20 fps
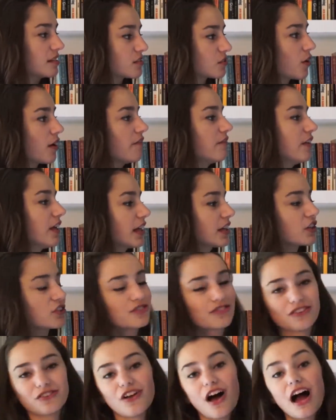So I feel like there's
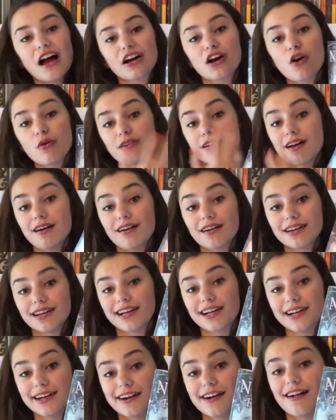a lot going on
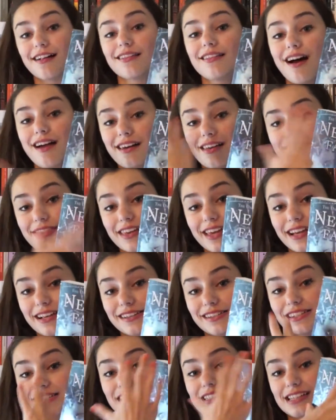here, a lot of
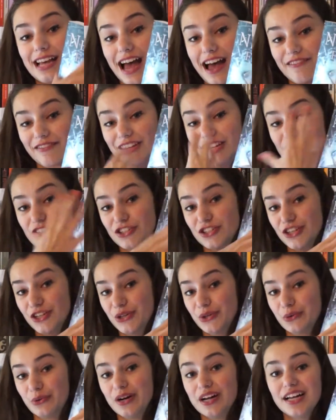things to dive
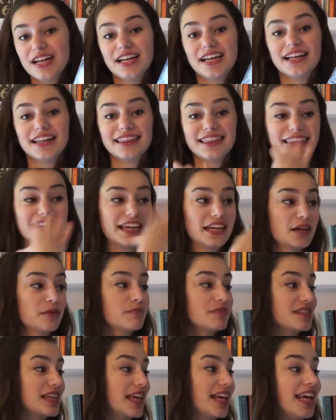into.
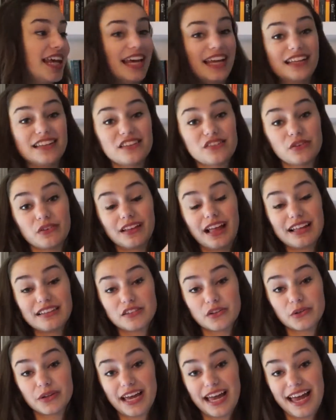Liam's in it, so that's
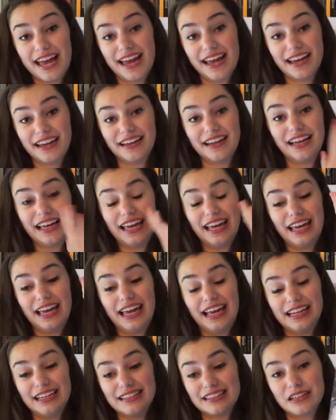okay.
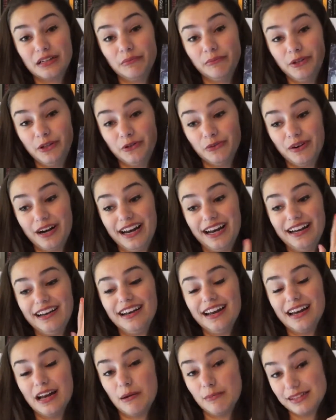And it's going to be great,
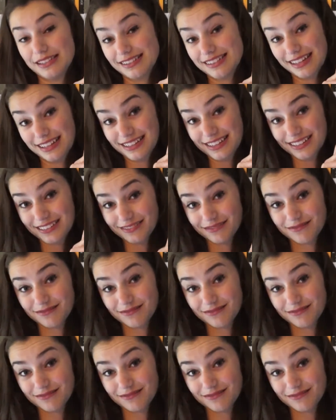and I'm excited.